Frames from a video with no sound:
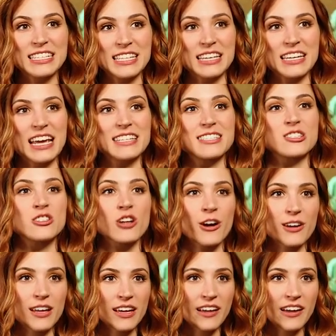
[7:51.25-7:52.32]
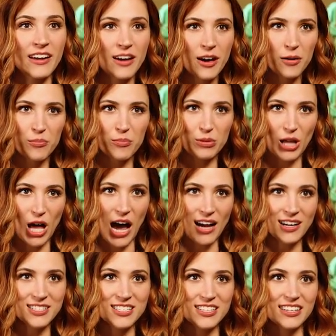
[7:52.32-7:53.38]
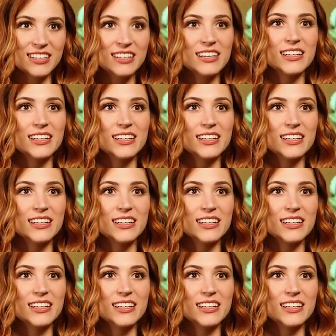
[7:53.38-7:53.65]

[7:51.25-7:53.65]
isn't a starting, blocked,